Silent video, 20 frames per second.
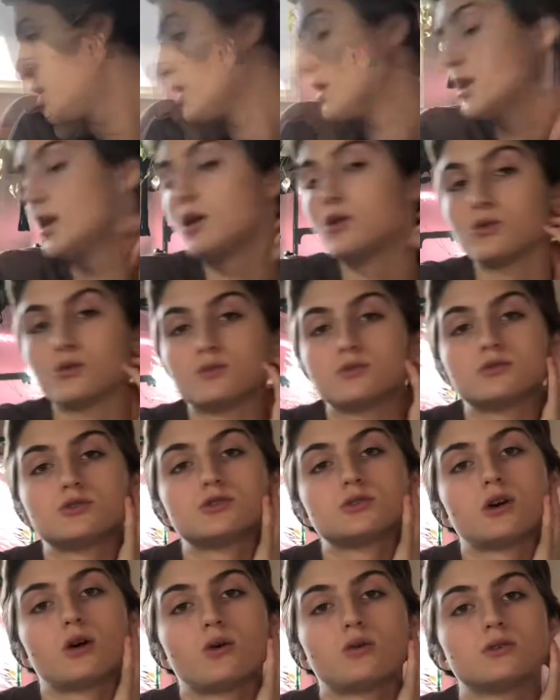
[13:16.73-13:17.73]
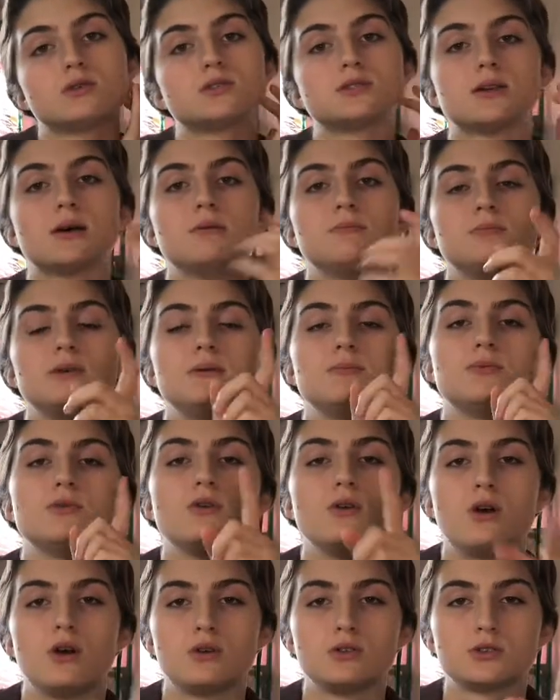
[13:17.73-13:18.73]
Oh, so some people
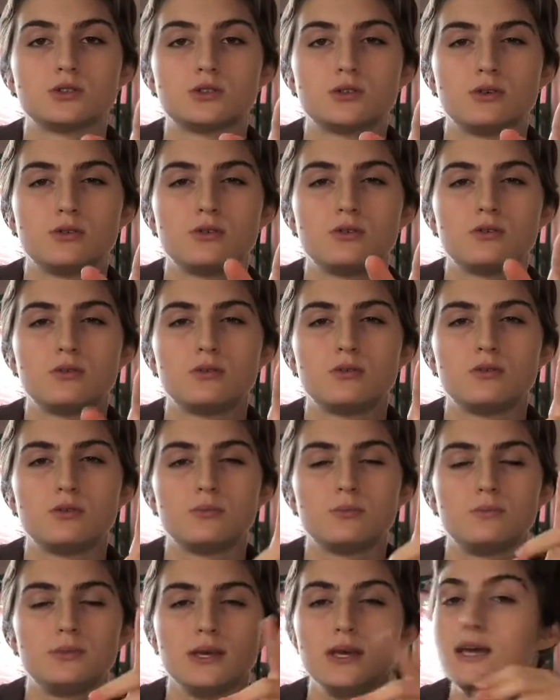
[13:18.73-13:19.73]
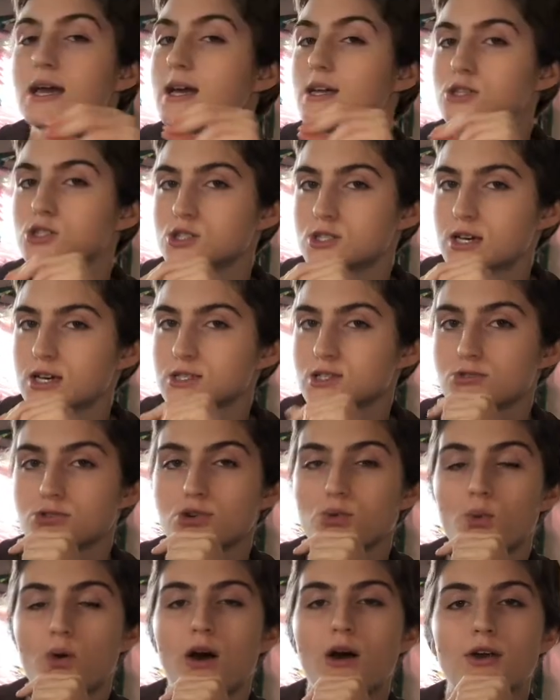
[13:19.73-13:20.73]
also pH test their
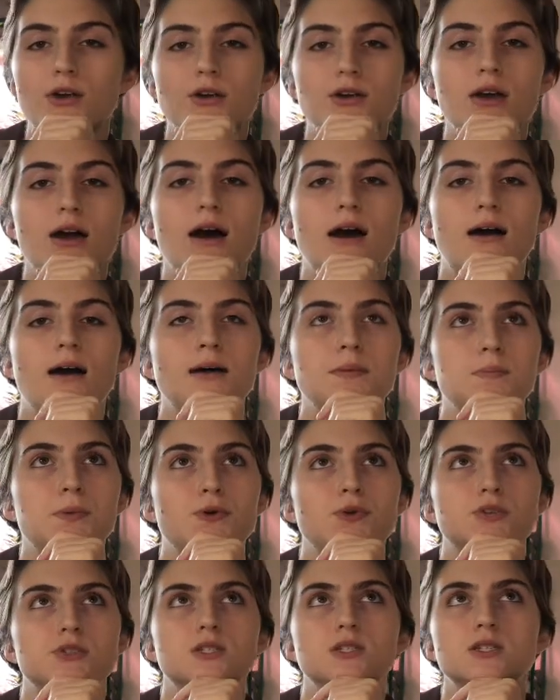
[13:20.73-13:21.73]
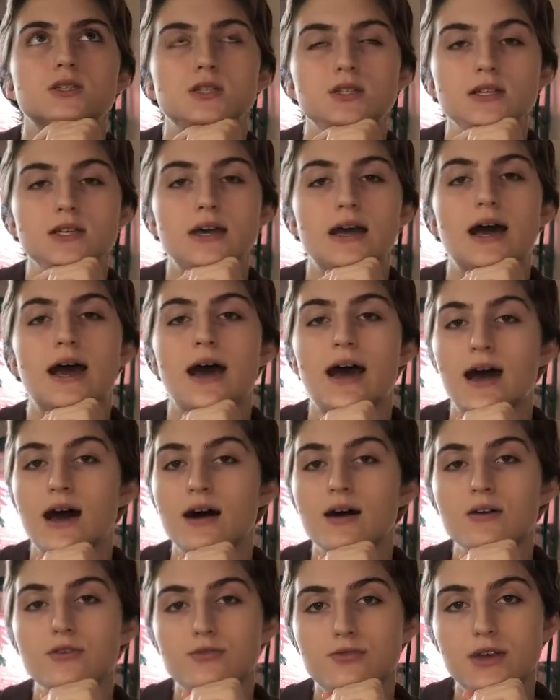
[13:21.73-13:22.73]
water. I personally
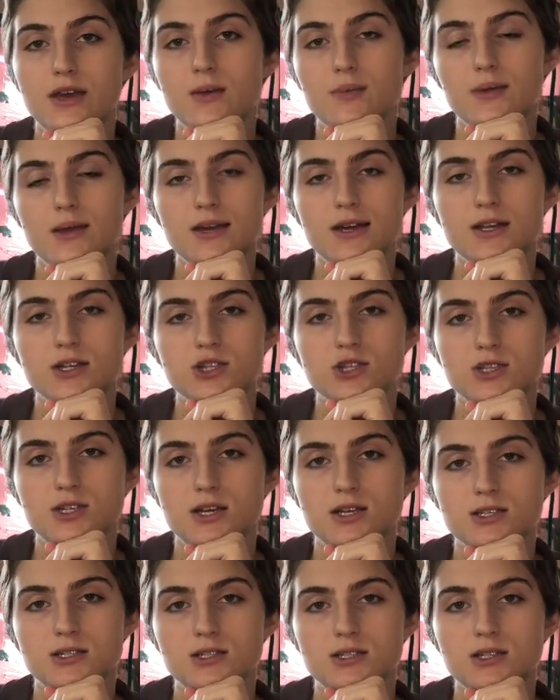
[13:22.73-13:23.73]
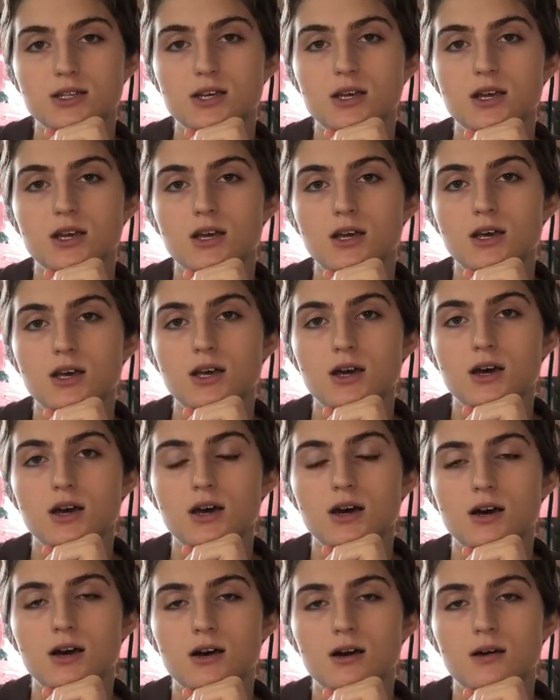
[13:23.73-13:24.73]
have a pH test
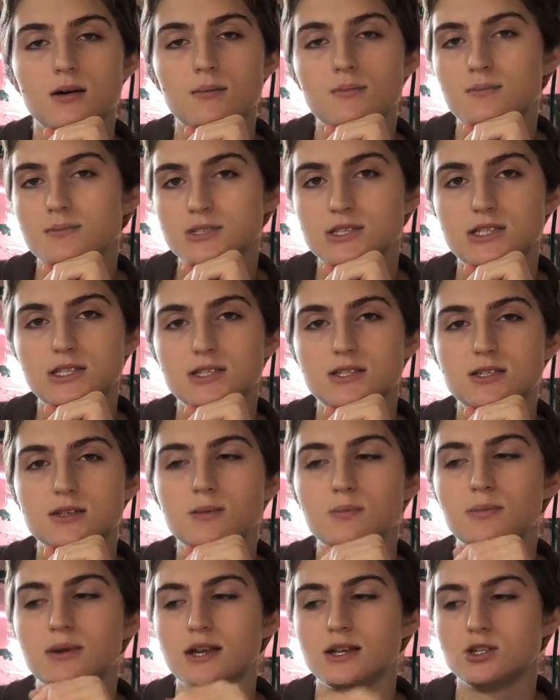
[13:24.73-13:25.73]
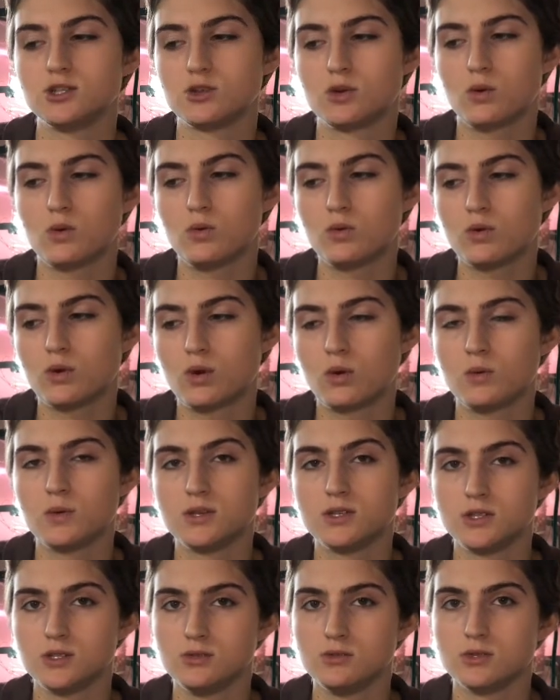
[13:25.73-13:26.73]
system, but I don't always
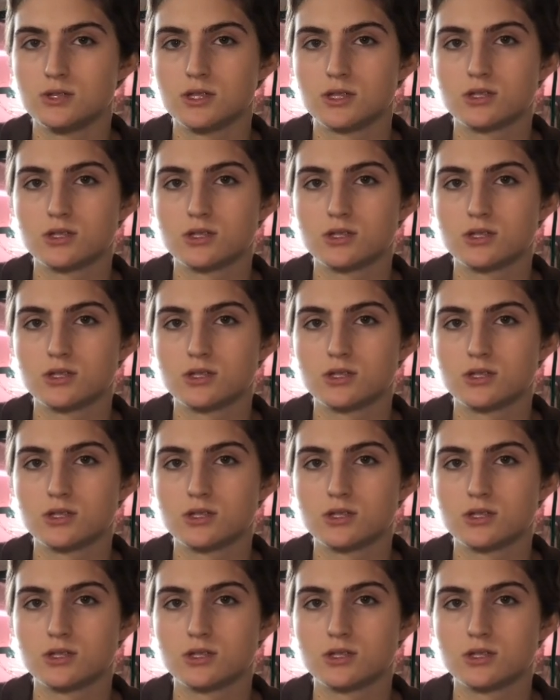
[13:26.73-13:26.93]
use it.